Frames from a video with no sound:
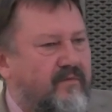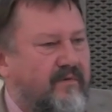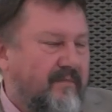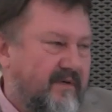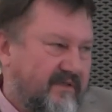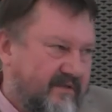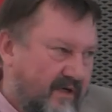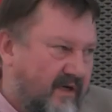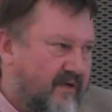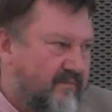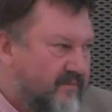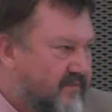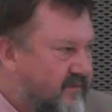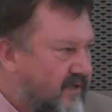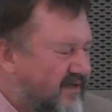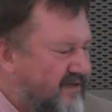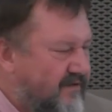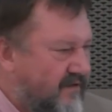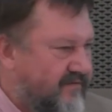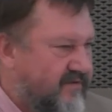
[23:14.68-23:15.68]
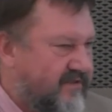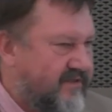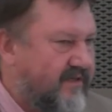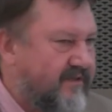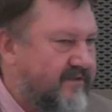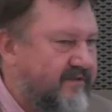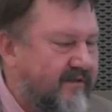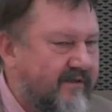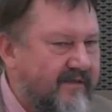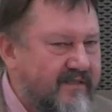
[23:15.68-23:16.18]
but I have
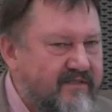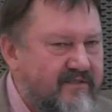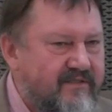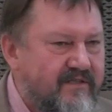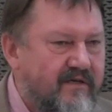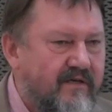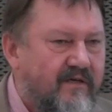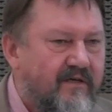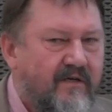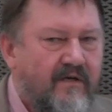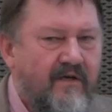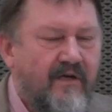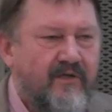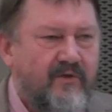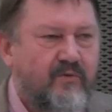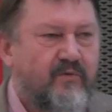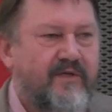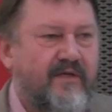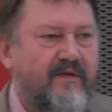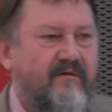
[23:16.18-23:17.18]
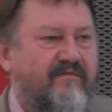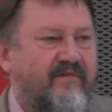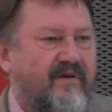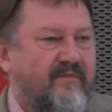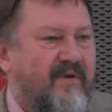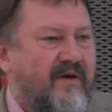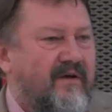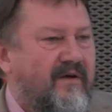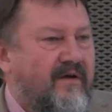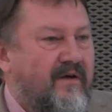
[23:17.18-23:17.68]
started last year to tell
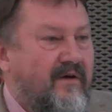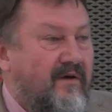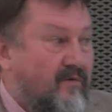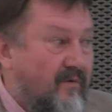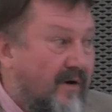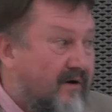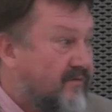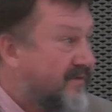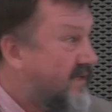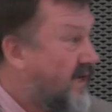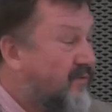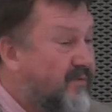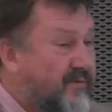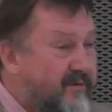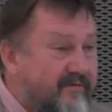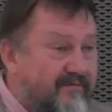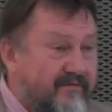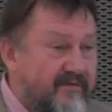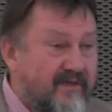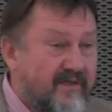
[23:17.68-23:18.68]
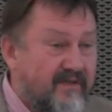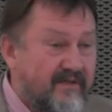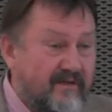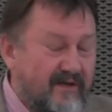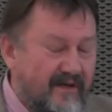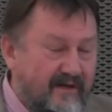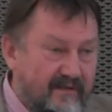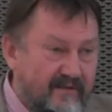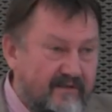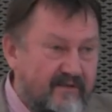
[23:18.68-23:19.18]
them, well, now you think
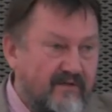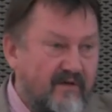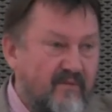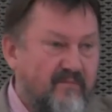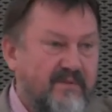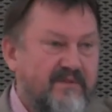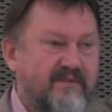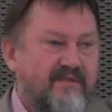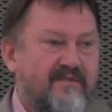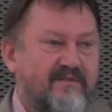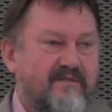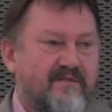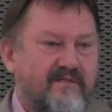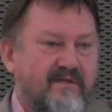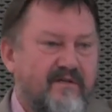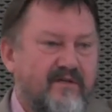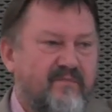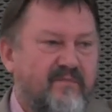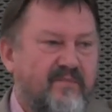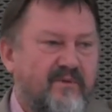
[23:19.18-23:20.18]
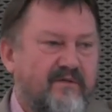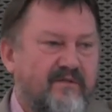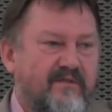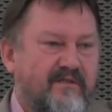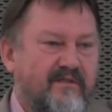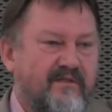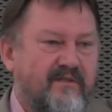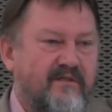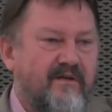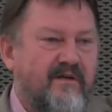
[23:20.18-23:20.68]
hard competences are
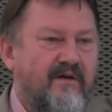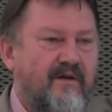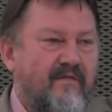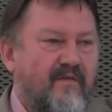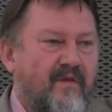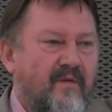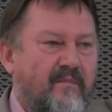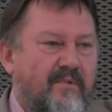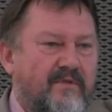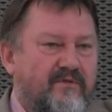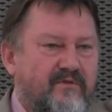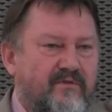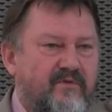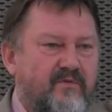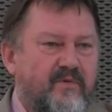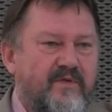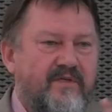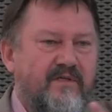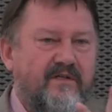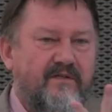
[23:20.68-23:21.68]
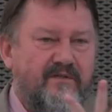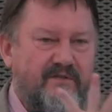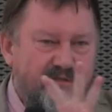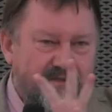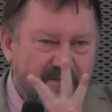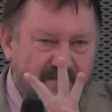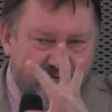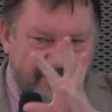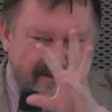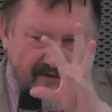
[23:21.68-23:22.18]
important, but you will
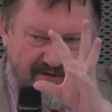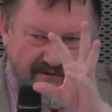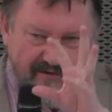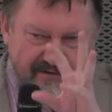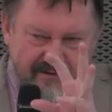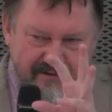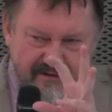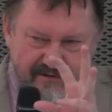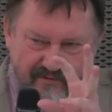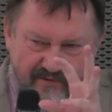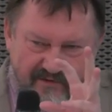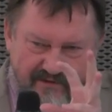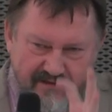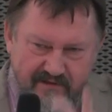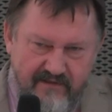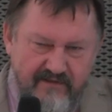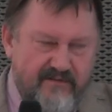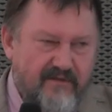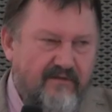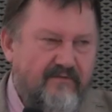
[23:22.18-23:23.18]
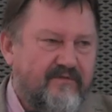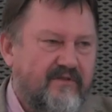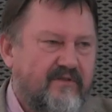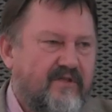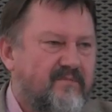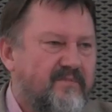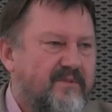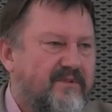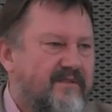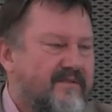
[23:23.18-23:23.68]
need also soft
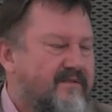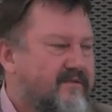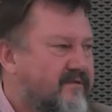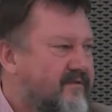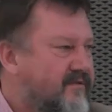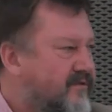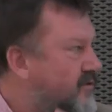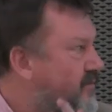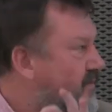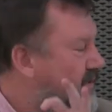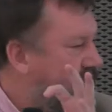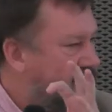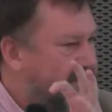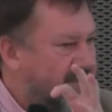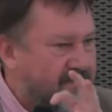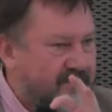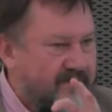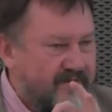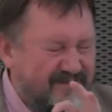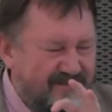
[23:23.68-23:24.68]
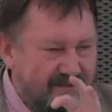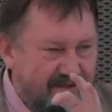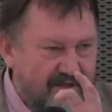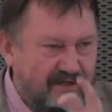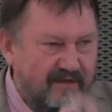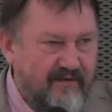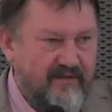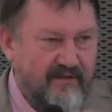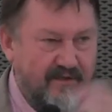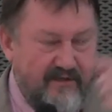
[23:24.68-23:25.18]
competences, you will need
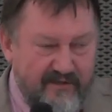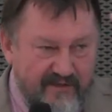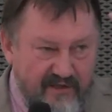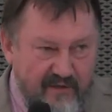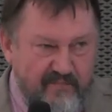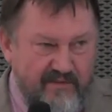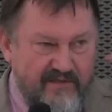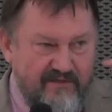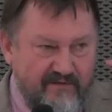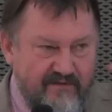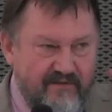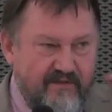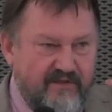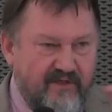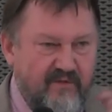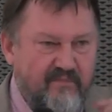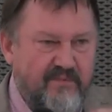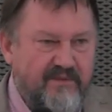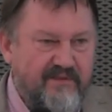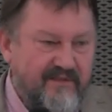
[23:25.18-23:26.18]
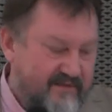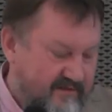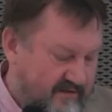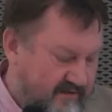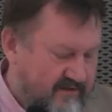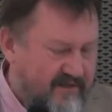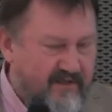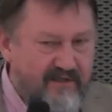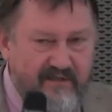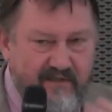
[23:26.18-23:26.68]
intrapersonal
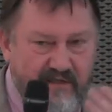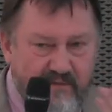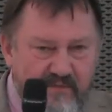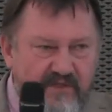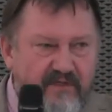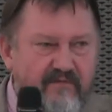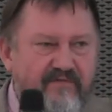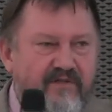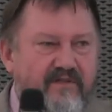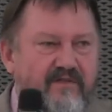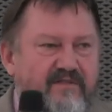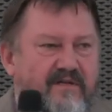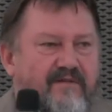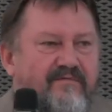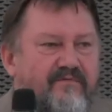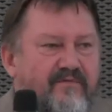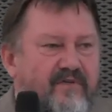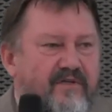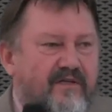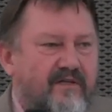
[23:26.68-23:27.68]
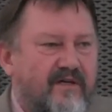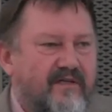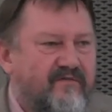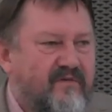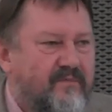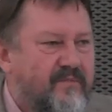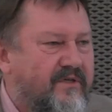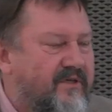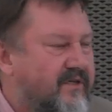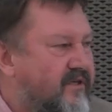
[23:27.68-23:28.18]
competences, and I'm giving something at the
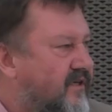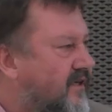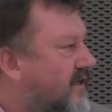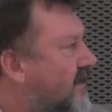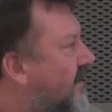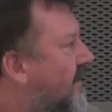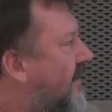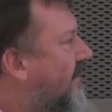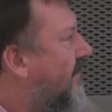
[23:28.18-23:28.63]
beginning.